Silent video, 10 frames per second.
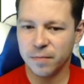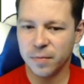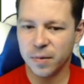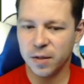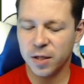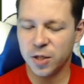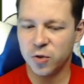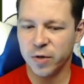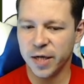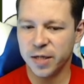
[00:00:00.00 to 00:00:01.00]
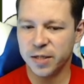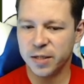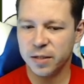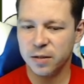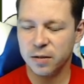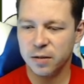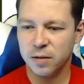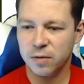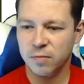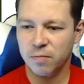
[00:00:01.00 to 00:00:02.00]
the tricks,
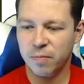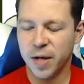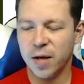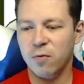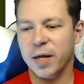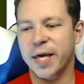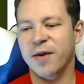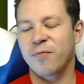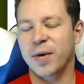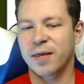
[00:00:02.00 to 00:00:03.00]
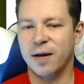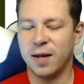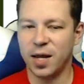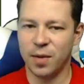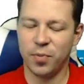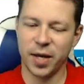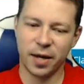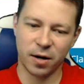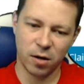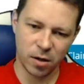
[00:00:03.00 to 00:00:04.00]
but he will give me the club
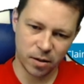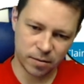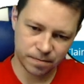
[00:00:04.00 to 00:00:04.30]
later on.